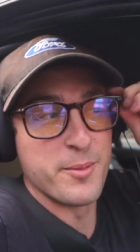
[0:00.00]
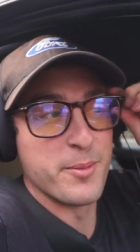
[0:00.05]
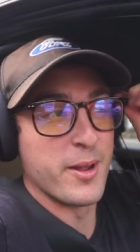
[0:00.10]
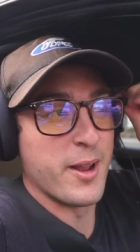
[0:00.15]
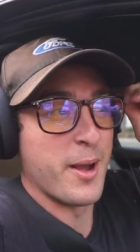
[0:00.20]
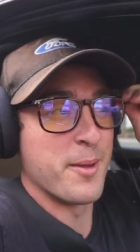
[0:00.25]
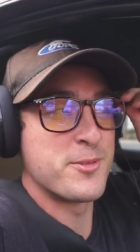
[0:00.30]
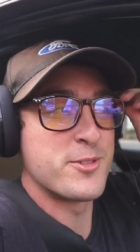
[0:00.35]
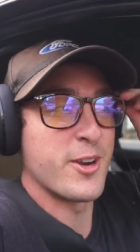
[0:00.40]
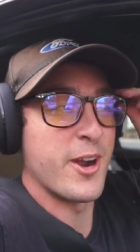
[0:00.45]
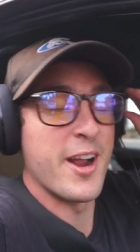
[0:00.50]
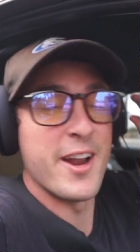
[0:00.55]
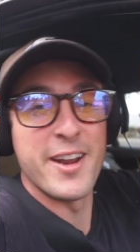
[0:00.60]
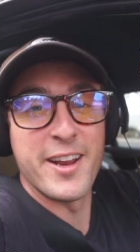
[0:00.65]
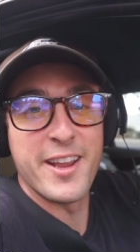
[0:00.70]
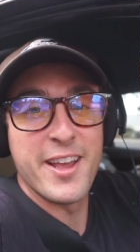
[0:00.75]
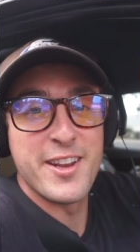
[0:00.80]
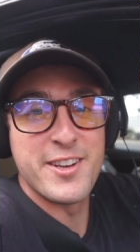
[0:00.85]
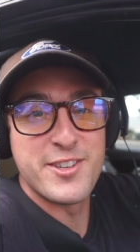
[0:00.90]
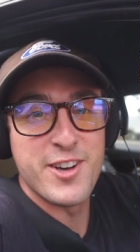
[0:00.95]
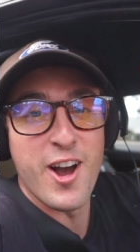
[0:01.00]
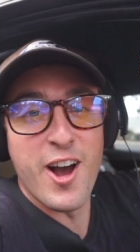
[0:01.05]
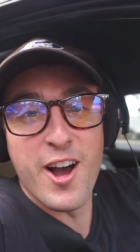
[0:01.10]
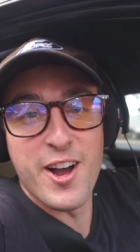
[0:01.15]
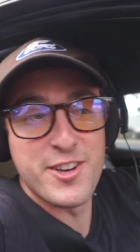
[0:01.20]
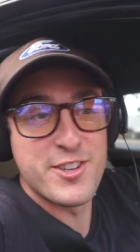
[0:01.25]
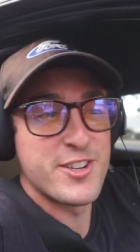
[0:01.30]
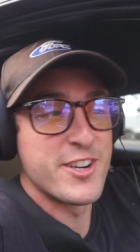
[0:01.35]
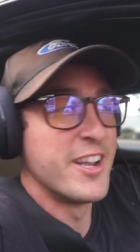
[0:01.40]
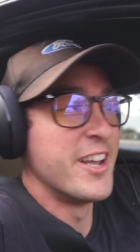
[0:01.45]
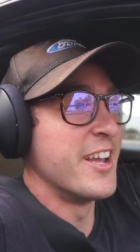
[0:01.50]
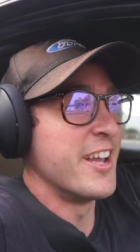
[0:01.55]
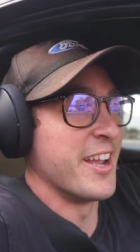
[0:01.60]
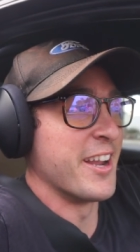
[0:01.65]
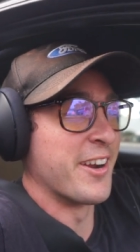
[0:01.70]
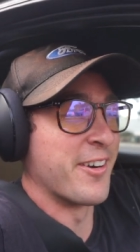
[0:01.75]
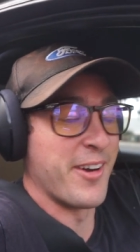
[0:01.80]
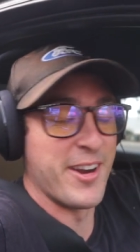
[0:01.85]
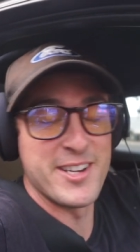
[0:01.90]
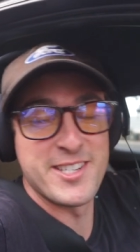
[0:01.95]
but I'm trying to get Josh
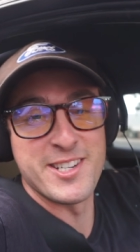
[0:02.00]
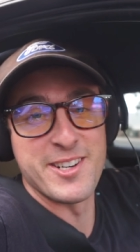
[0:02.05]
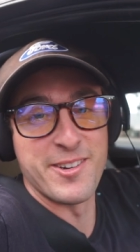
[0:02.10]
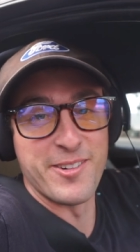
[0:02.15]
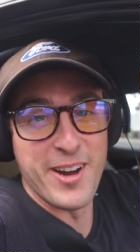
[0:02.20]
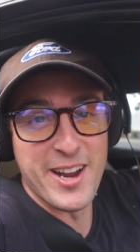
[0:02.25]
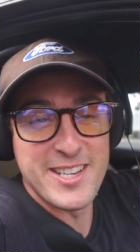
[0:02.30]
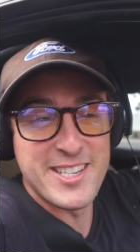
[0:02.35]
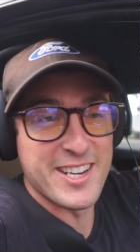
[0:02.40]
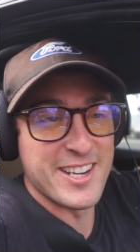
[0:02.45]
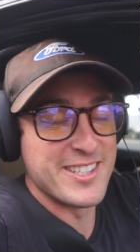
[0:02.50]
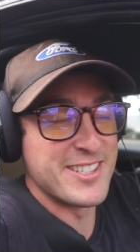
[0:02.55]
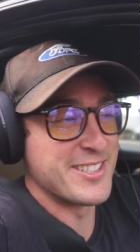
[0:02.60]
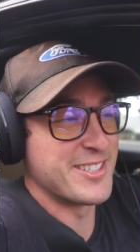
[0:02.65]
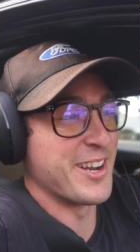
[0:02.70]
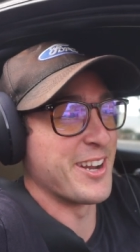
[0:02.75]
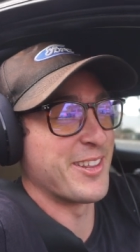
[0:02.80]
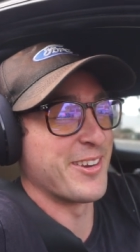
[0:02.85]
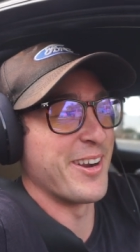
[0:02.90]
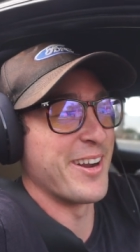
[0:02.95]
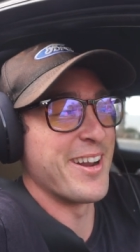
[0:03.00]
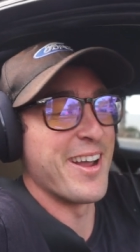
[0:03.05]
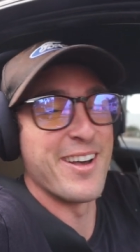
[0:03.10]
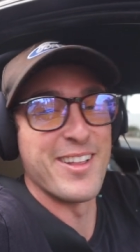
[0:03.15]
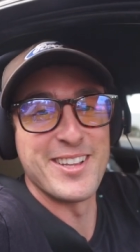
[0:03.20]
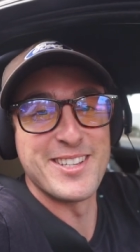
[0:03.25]
and Grayson to race against each other right now.